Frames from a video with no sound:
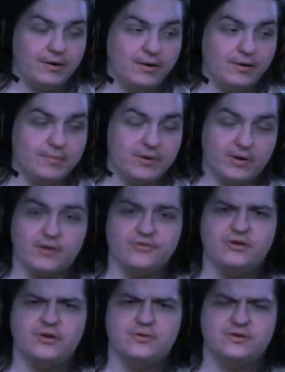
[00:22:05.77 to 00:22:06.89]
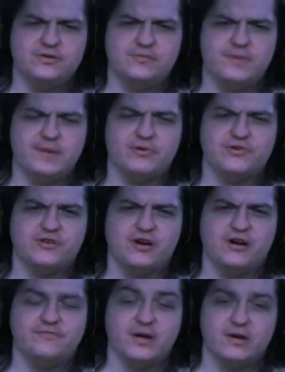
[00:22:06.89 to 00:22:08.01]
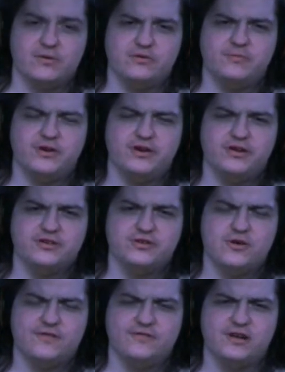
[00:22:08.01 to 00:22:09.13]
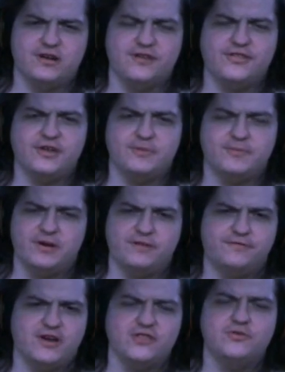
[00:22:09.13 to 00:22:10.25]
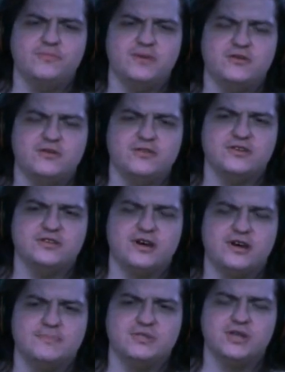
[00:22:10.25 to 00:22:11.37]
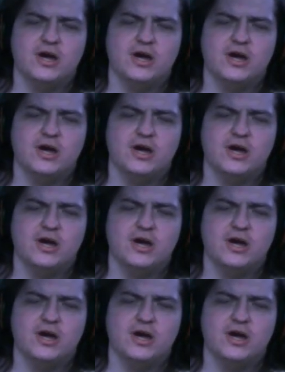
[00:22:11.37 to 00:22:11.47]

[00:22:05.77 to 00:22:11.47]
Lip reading: But also to the members of my own communities who have done nothing but pick fights with me during these times,